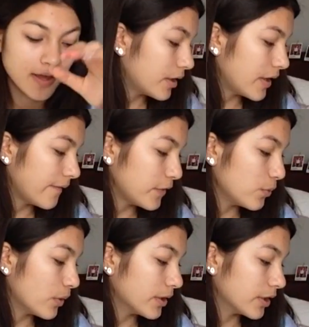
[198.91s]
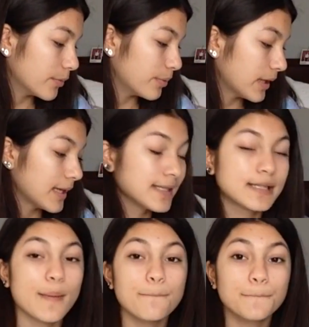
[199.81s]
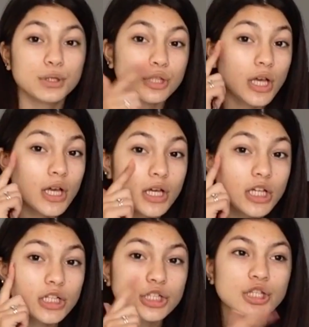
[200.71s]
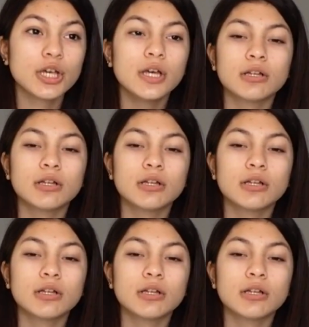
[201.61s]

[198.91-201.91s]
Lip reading: And if you want to apply some blush,